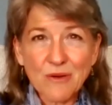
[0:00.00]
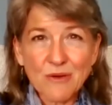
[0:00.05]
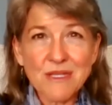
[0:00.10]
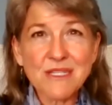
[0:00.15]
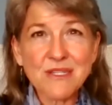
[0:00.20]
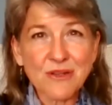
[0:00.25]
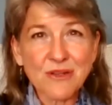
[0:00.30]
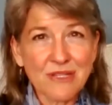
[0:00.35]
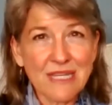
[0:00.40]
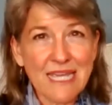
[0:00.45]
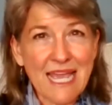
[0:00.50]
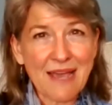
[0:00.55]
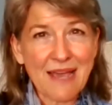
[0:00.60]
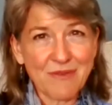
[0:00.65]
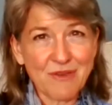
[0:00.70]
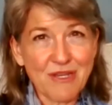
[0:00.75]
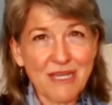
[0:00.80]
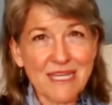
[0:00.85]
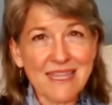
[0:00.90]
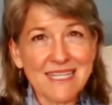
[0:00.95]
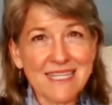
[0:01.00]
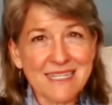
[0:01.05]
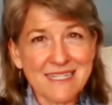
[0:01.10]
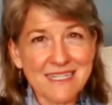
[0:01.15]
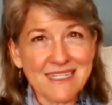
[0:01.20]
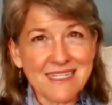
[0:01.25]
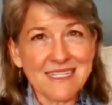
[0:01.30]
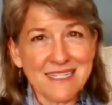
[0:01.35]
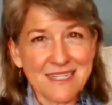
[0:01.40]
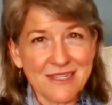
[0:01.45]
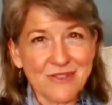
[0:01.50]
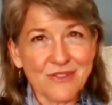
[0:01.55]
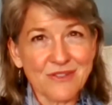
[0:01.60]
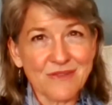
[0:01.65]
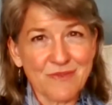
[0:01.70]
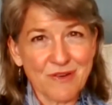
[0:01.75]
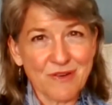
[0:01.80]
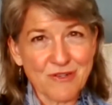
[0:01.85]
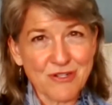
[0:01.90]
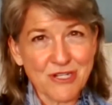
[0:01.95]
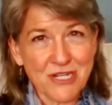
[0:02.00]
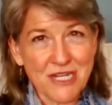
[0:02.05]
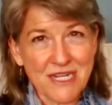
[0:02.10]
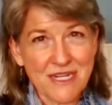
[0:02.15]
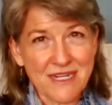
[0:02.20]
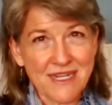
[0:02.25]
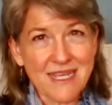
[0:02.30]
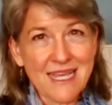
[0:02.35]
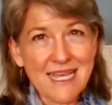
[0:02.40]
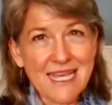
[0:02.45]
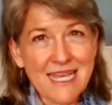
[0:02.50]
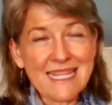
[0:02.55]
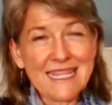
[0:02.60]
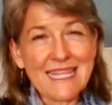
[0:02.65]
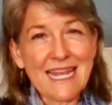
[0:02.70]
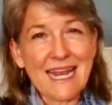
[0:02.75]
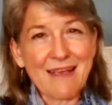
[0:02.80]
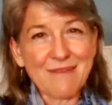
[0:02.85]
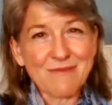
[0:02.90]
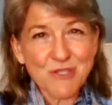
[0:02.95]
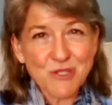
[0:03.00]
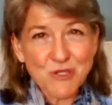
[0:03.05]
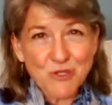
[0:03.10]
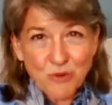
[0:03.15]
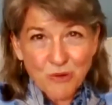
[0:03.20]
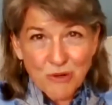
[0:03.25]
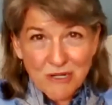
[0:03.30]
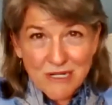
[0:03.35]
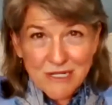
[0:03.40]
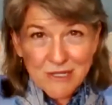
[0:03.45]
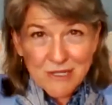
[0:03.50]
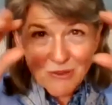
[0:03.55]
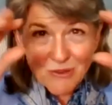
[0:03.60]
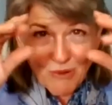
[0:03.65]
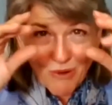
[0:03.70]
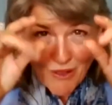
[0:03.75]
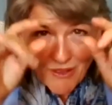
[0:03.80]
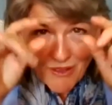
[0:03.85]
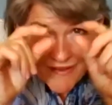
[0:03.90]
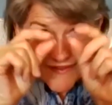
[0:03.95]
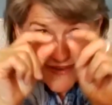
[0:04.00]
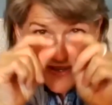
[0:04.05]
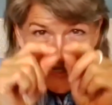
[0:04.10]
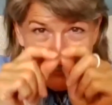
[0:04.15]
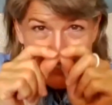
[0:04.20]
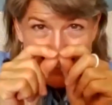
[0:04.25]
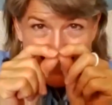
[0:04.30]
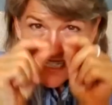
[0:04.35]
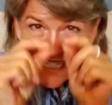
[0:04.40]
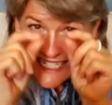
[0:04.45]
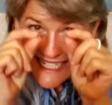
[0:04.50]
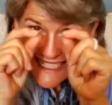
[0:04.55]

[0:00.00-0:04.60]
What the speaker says: always to only have you get the distilled version, that I've sorted through all of it to the